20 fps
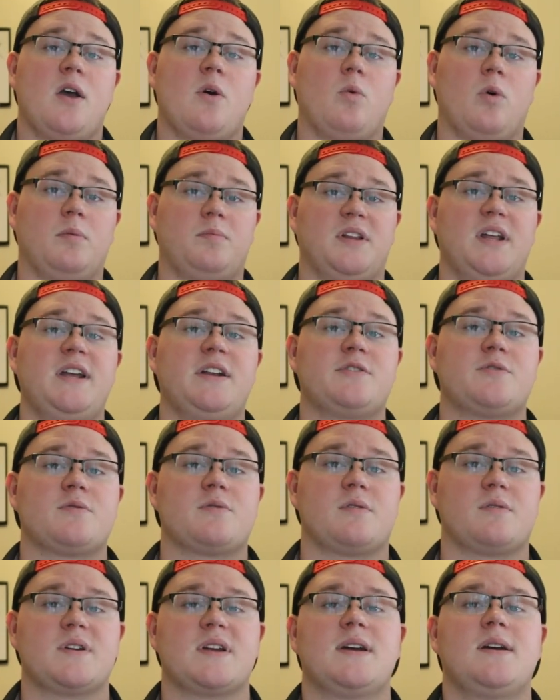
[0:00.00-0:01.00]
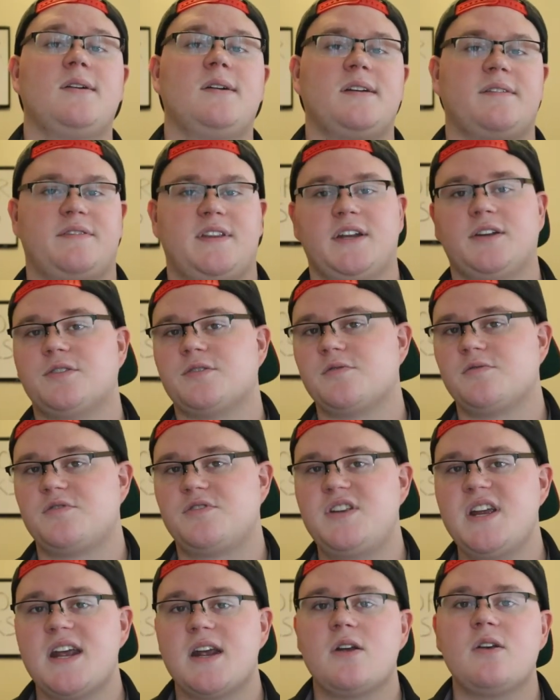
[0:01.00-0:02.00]
While playing Truth or Dare, if they
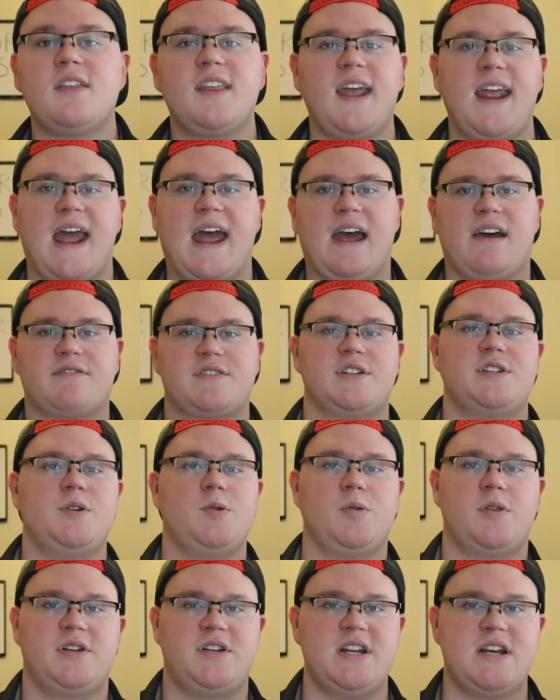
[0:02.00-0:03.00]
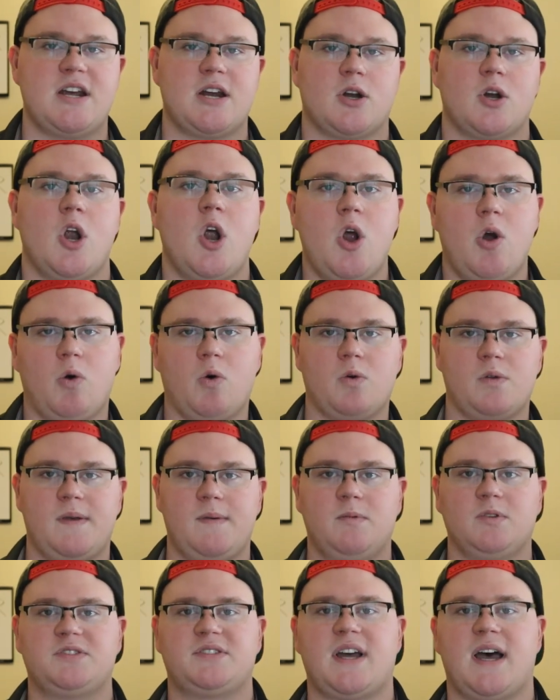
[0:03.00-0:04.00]
choose Dare, they have to do the dare, or
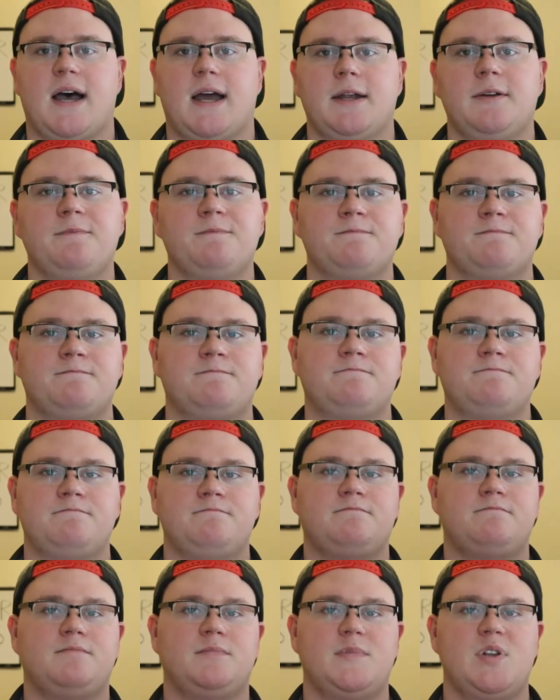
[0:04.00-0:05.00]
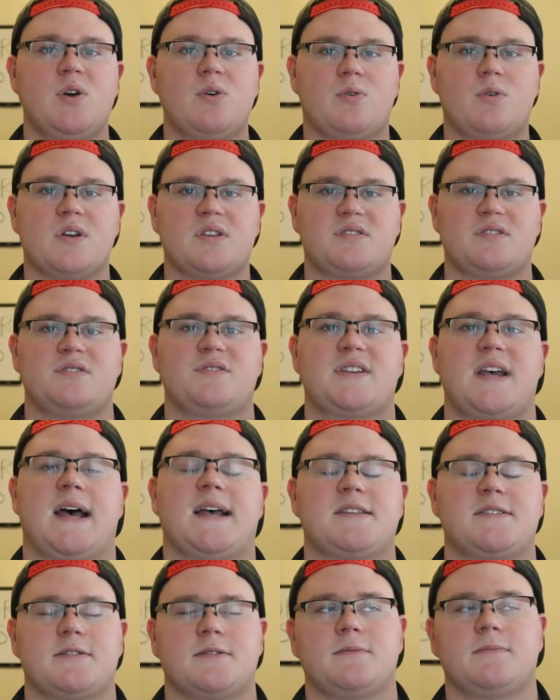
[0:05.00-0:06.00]
they will die. No questions
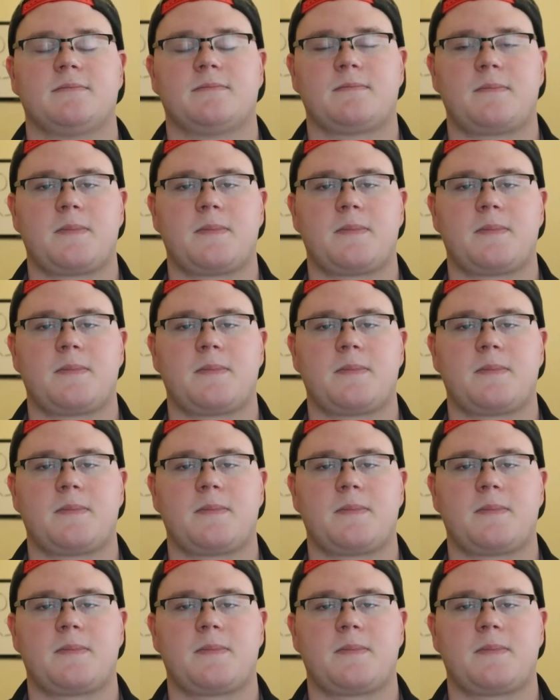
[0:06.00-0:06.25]
asked.